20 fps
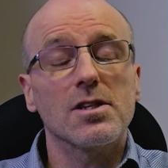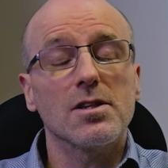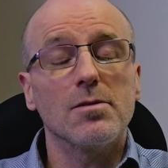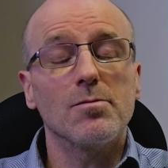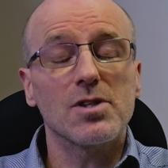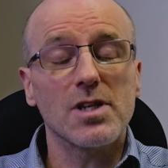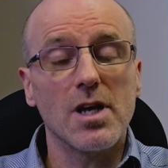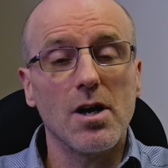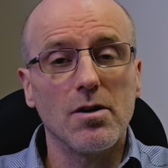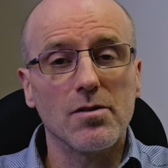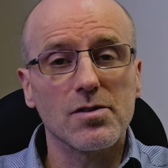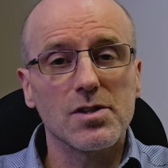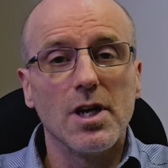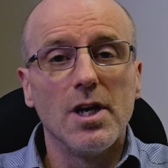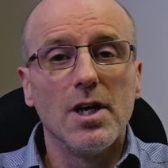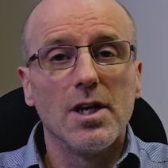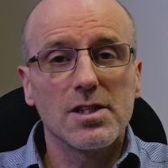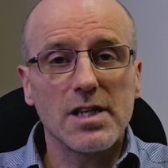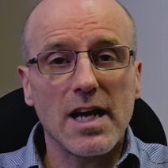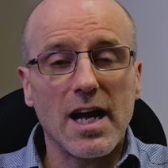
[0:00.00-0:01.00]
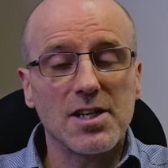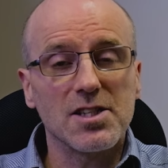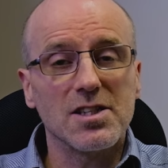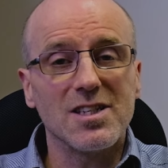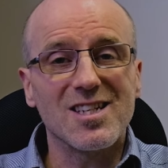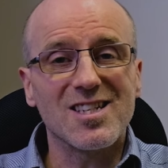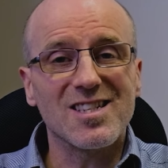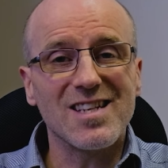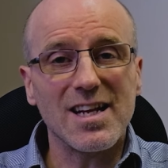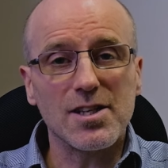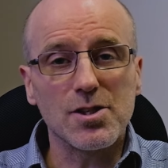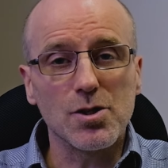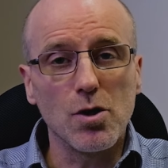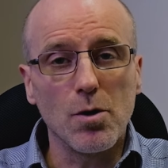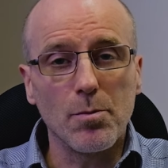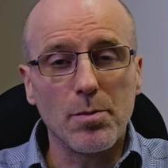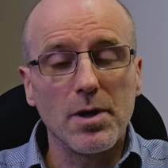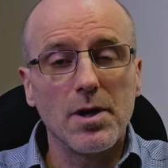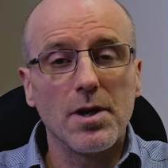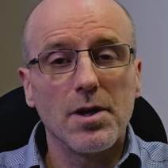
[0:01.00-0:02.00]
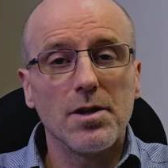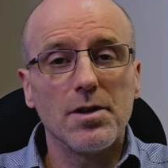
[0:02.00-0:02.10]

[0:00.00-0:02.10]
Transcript: themselves to actually set up